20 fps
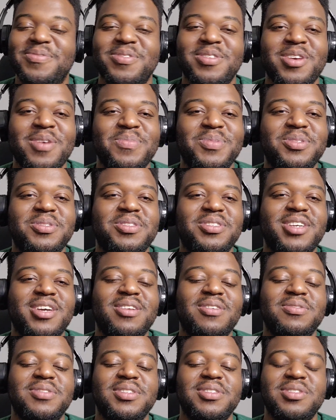for the Eminence
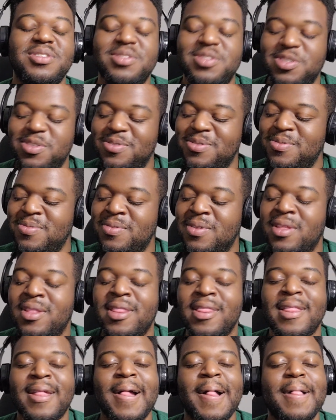Shadow Season 2
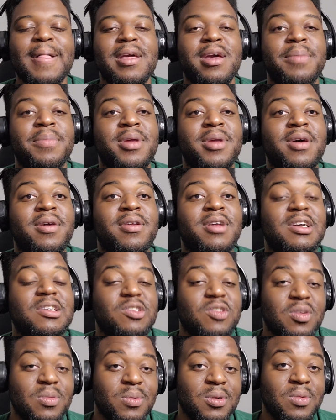coming out in
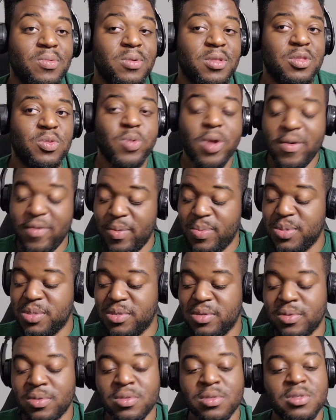October with 12
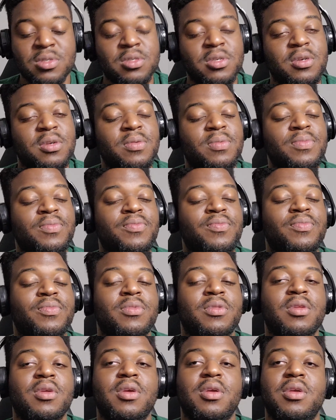episodes. So
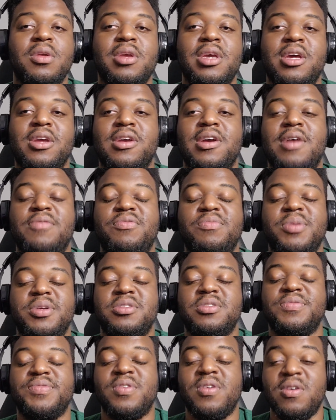yeah,
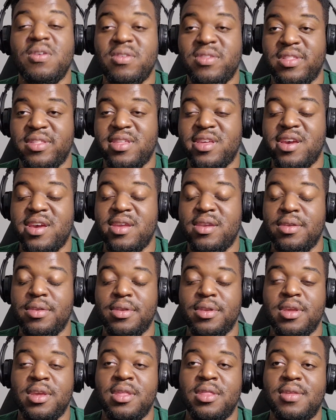confirmation of all of that
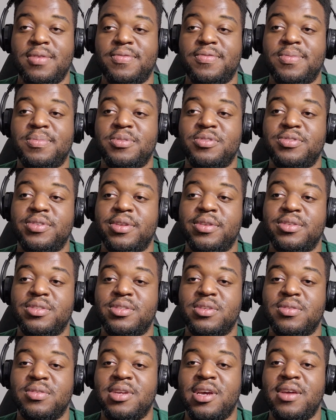in the from the trailer.
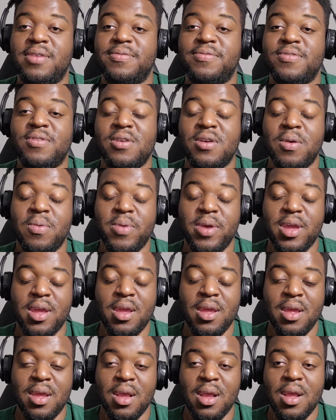So not far away.
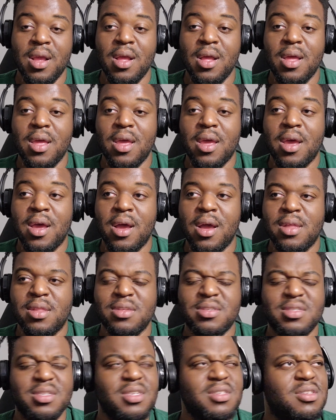Uh, the
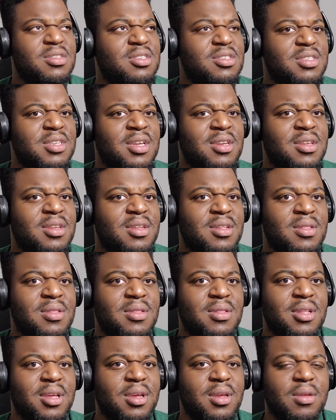season just ended
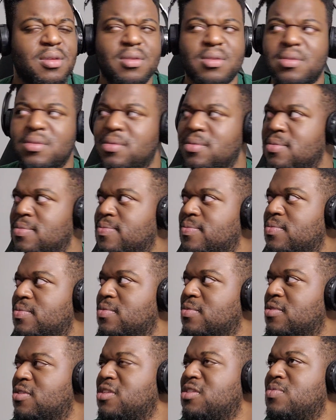in like
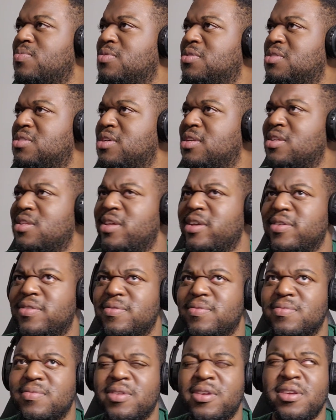season one just ended like
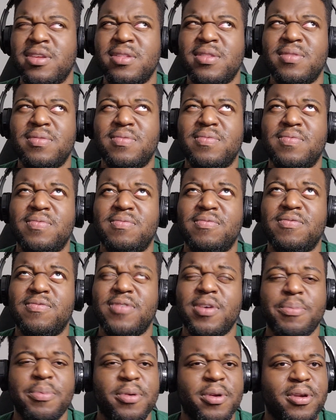in
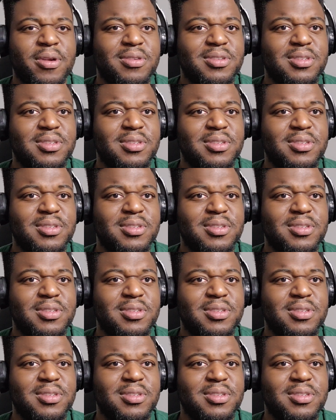February or